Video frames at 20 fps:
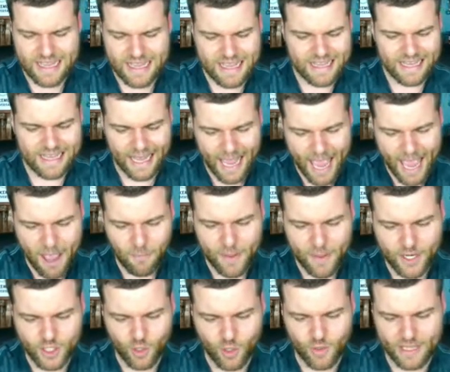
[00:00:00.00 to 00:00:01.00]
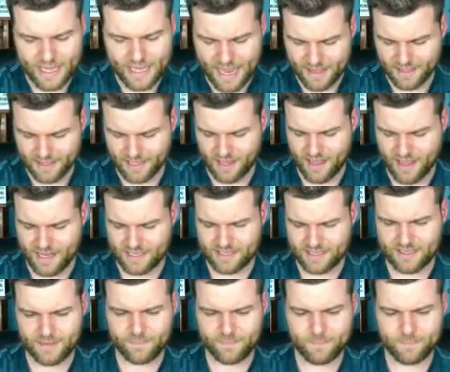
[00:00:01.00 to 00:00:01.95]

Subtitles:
Can we do it again tonight?